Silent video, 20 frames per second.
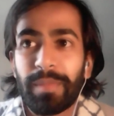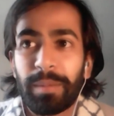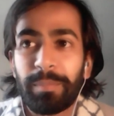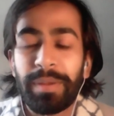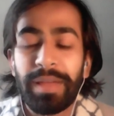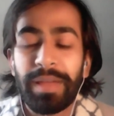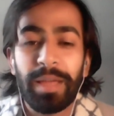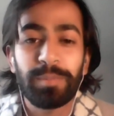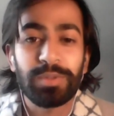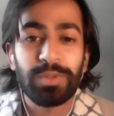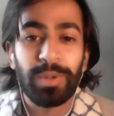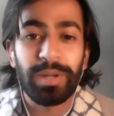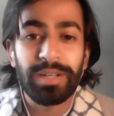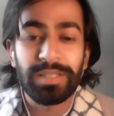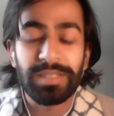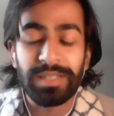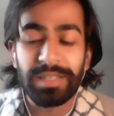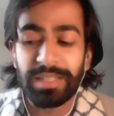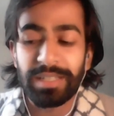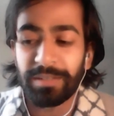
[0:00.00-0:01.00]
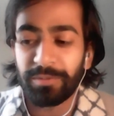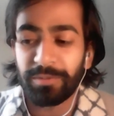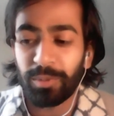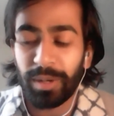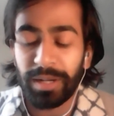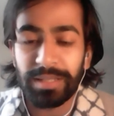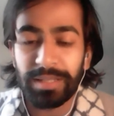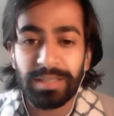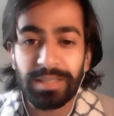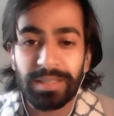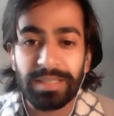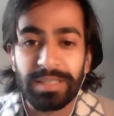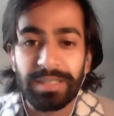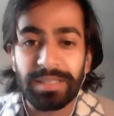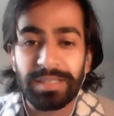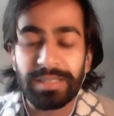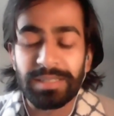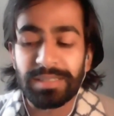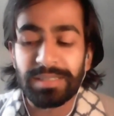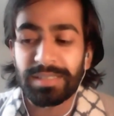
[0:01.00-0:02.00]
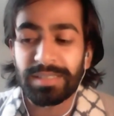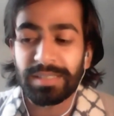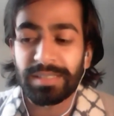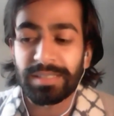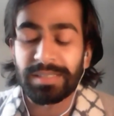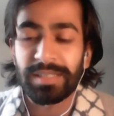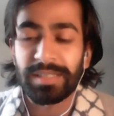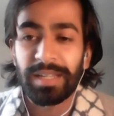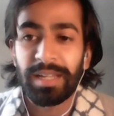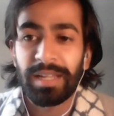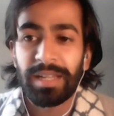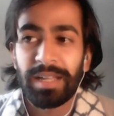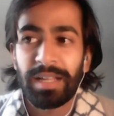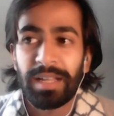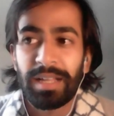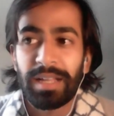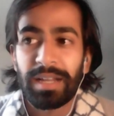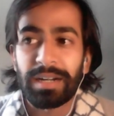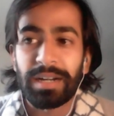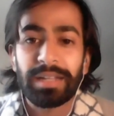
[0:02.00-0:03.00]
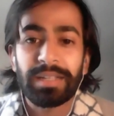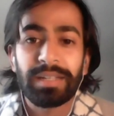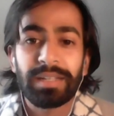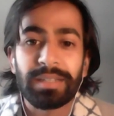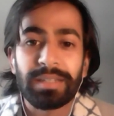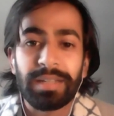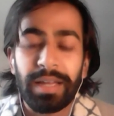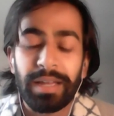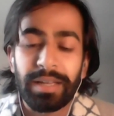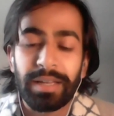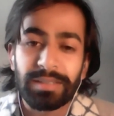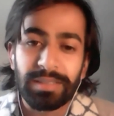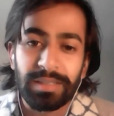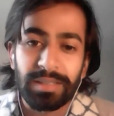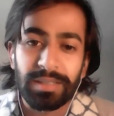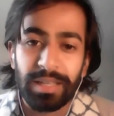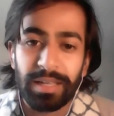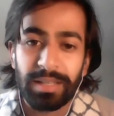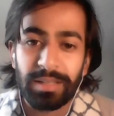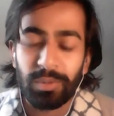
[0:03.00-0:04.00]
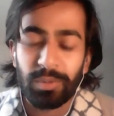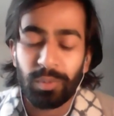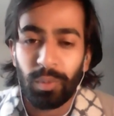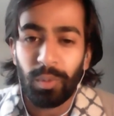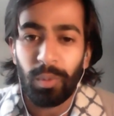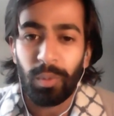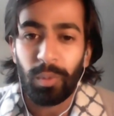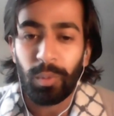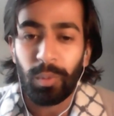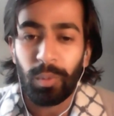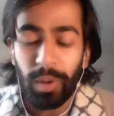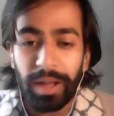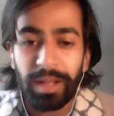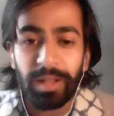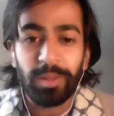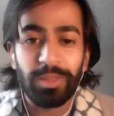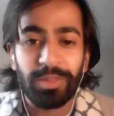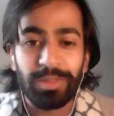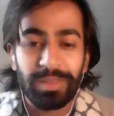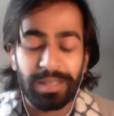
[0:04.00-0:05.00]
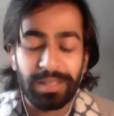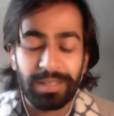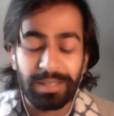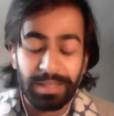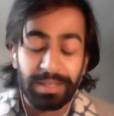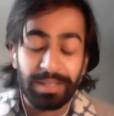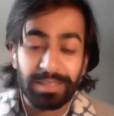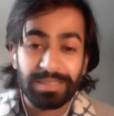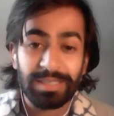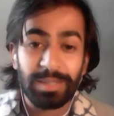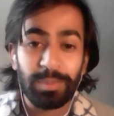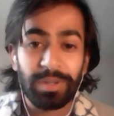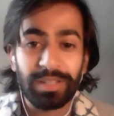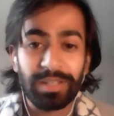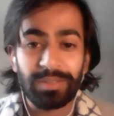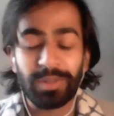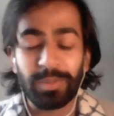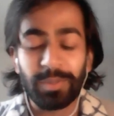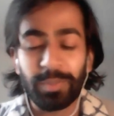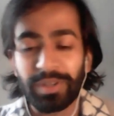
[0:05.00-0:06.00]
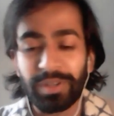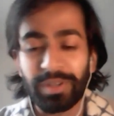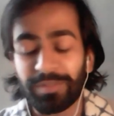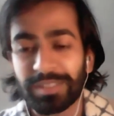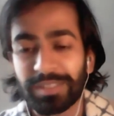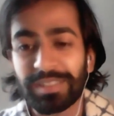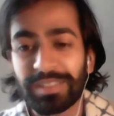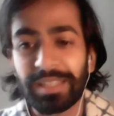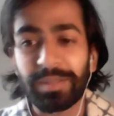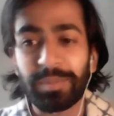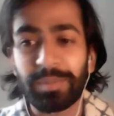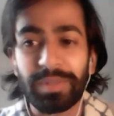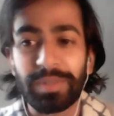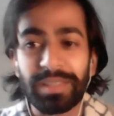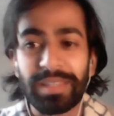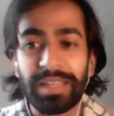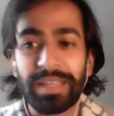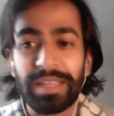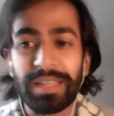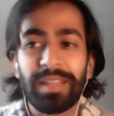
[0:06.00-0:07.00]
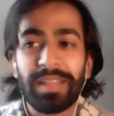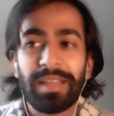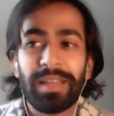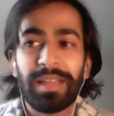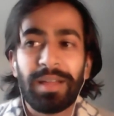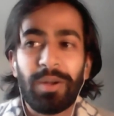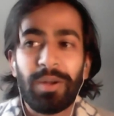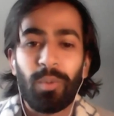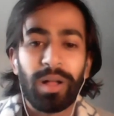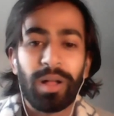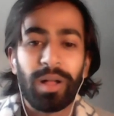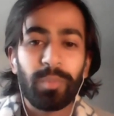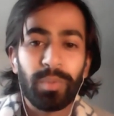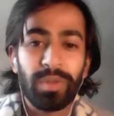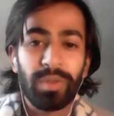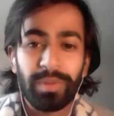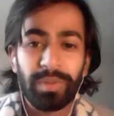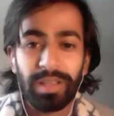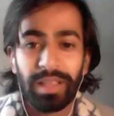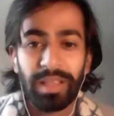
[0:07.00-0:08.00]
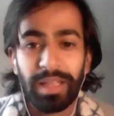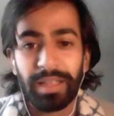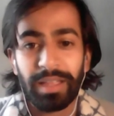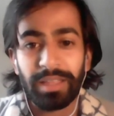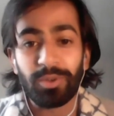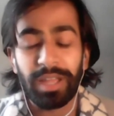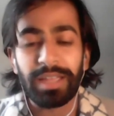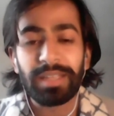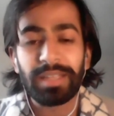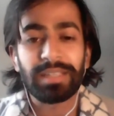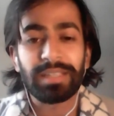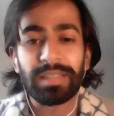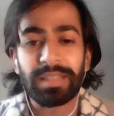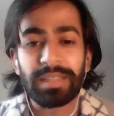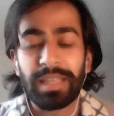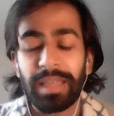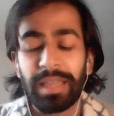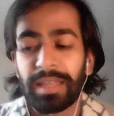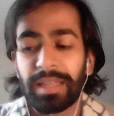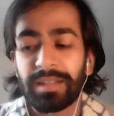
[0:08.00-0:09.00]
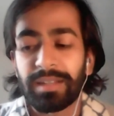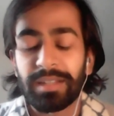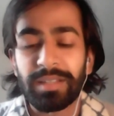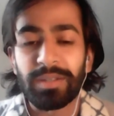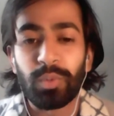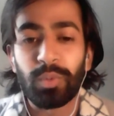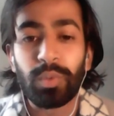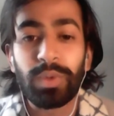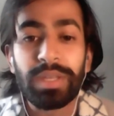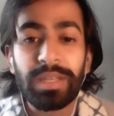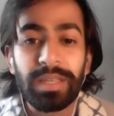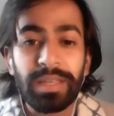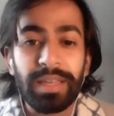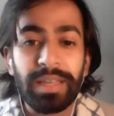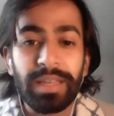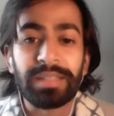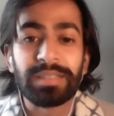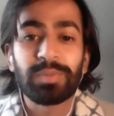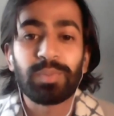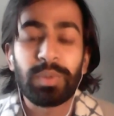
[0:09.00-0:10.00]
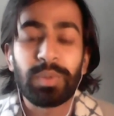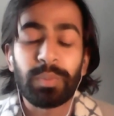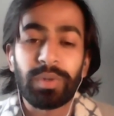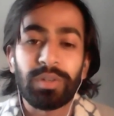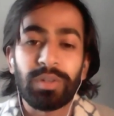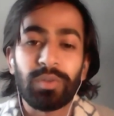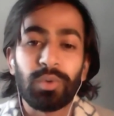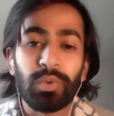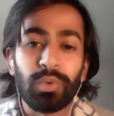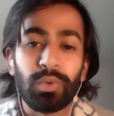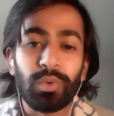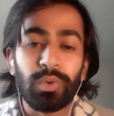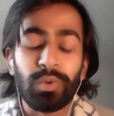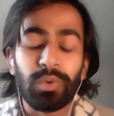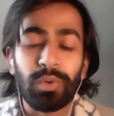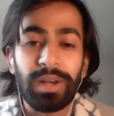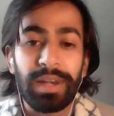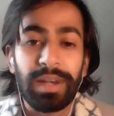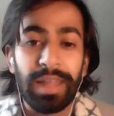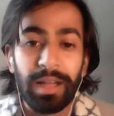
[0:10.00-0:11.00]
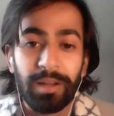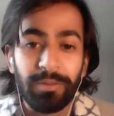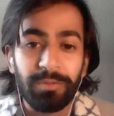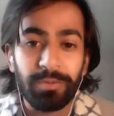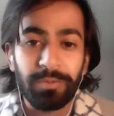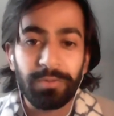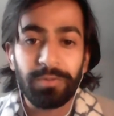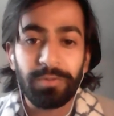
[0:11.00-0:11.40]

Perhaps want to leave one thing is recognizing that while, and it's similar to the previous statement, that while people are uniting in their hatred, we as people who love